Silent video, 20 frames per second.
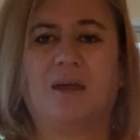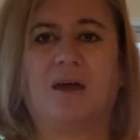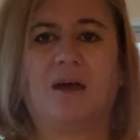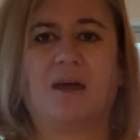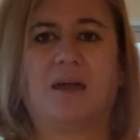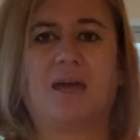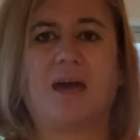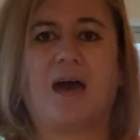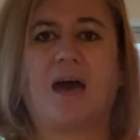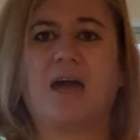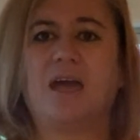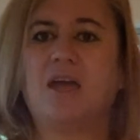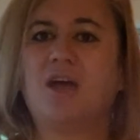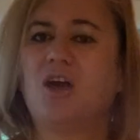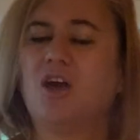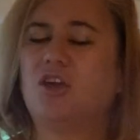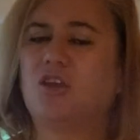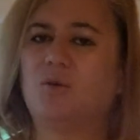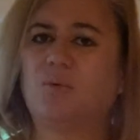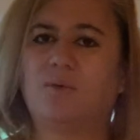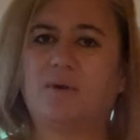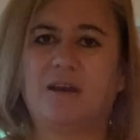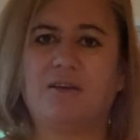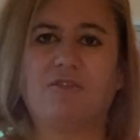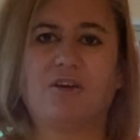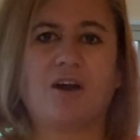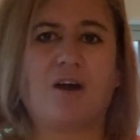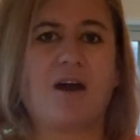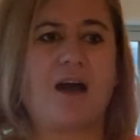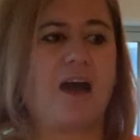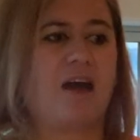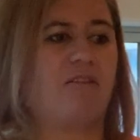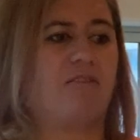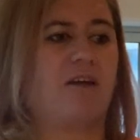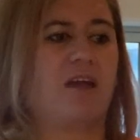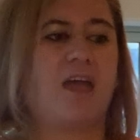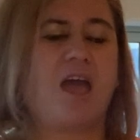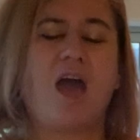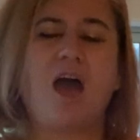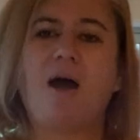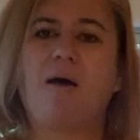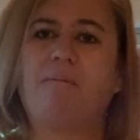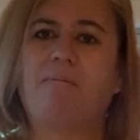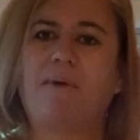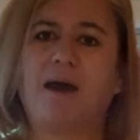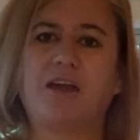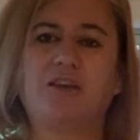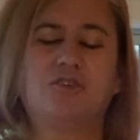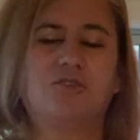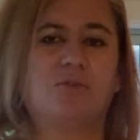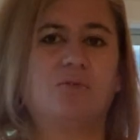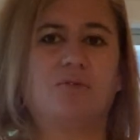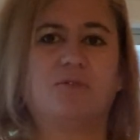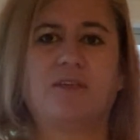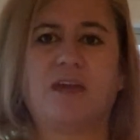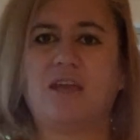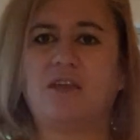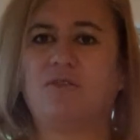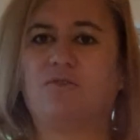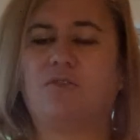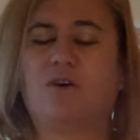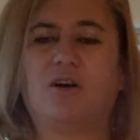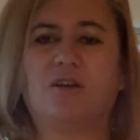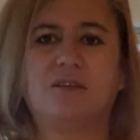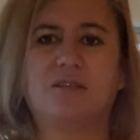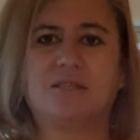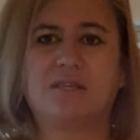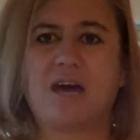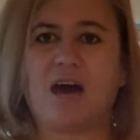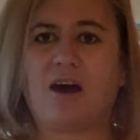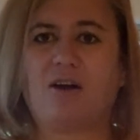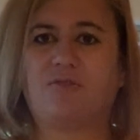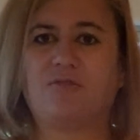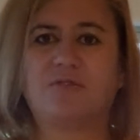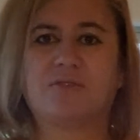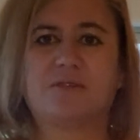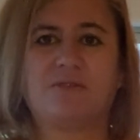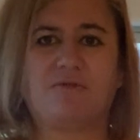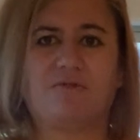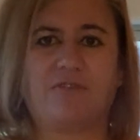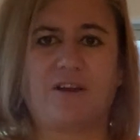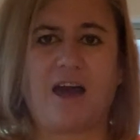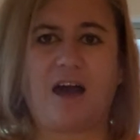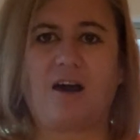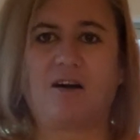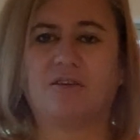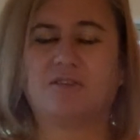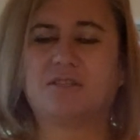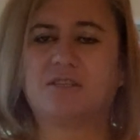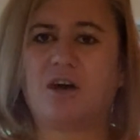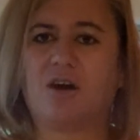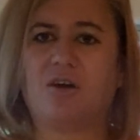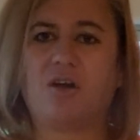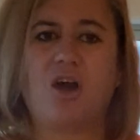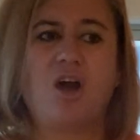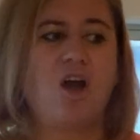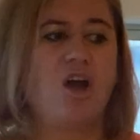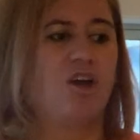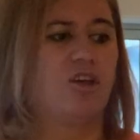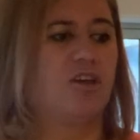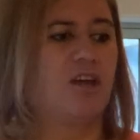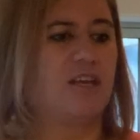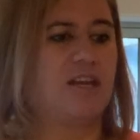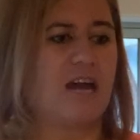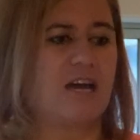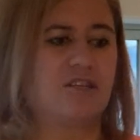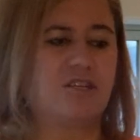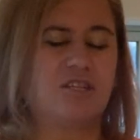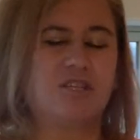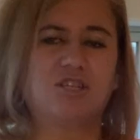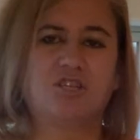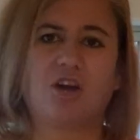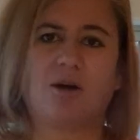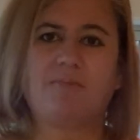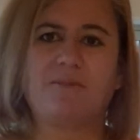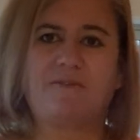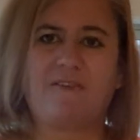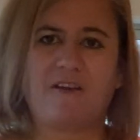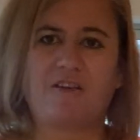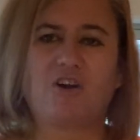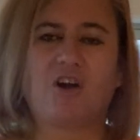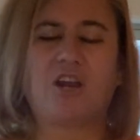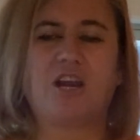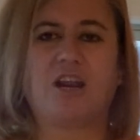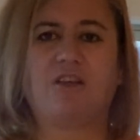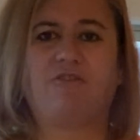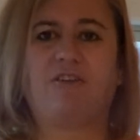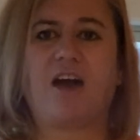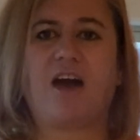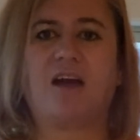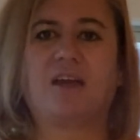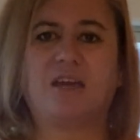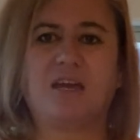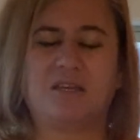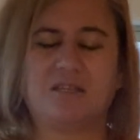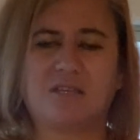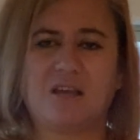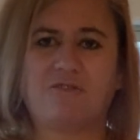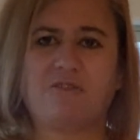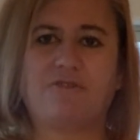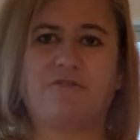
Okay, you will never go hungry. Make sure that you've got yourself some flour. So go down to the shop, if you haven't got any flour, get yourself